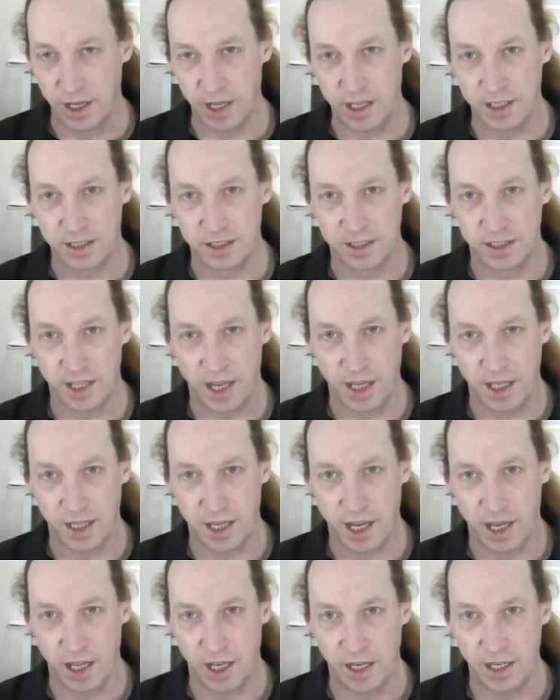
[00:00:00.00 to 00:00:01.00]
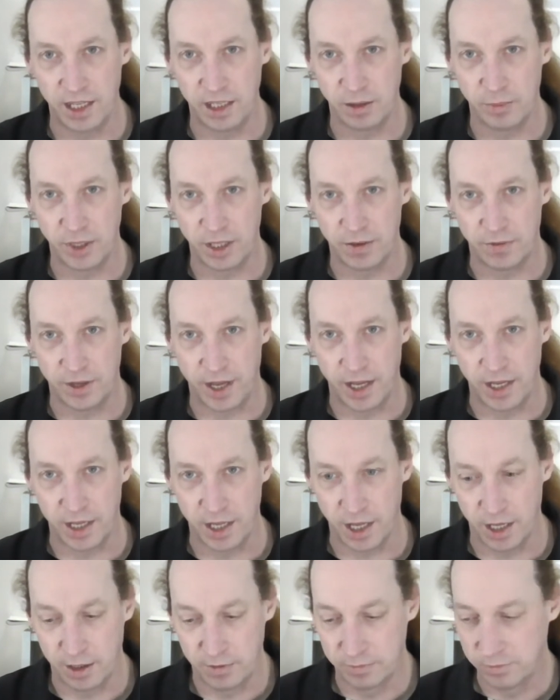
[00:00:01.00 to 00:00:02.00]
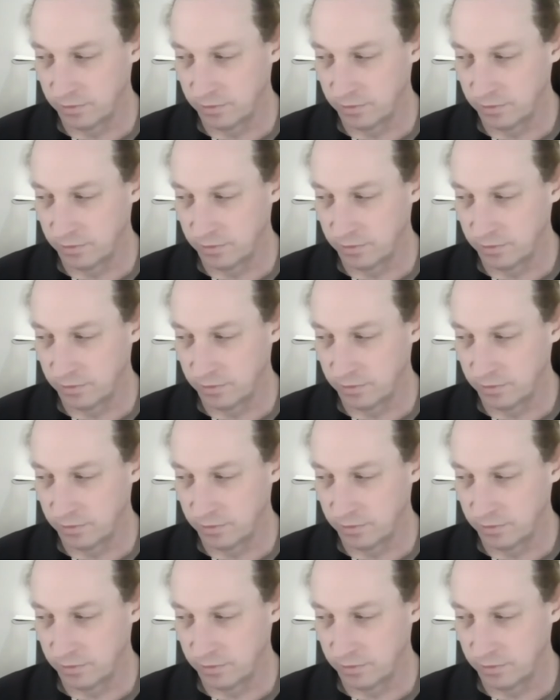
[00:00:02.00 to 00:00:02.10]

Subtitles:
It's a little bit of a